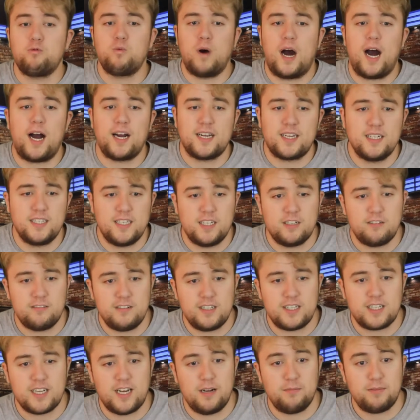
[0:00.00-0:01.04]
watching this
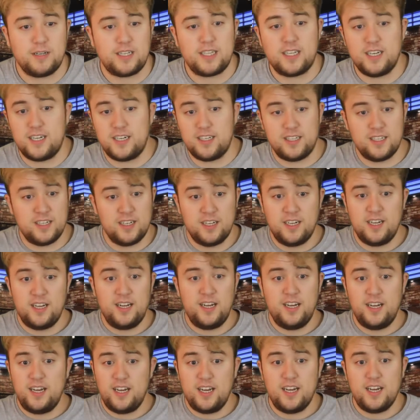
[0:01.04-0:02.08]
weekend because
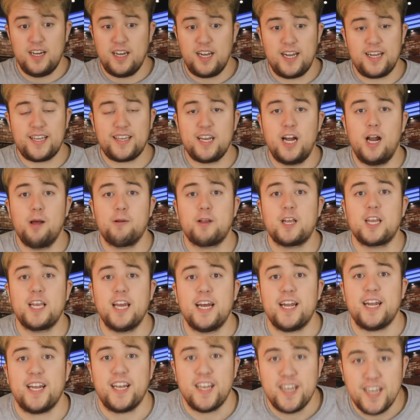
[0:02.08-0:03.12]
it's going to
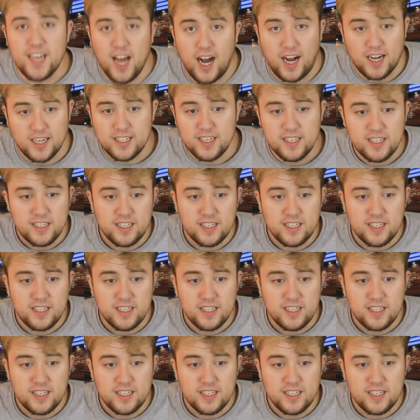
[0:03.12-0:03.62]
get nuts.